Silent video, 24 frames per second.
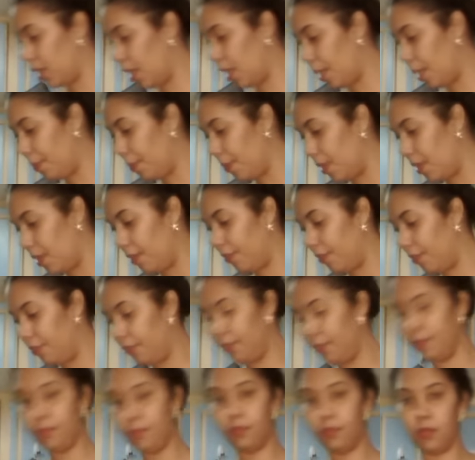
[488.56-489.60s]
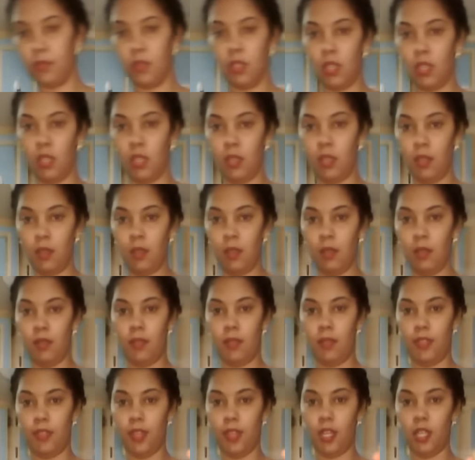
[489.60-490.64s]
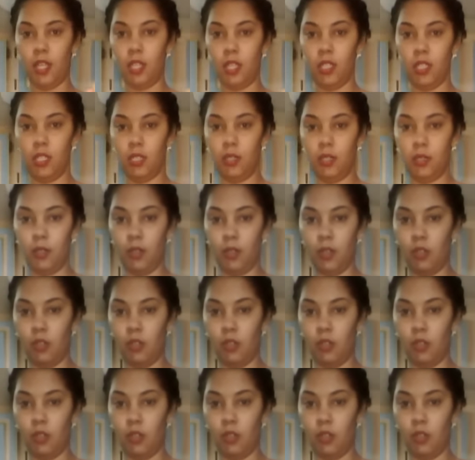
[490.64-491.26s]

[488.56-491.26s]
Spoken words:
cup of the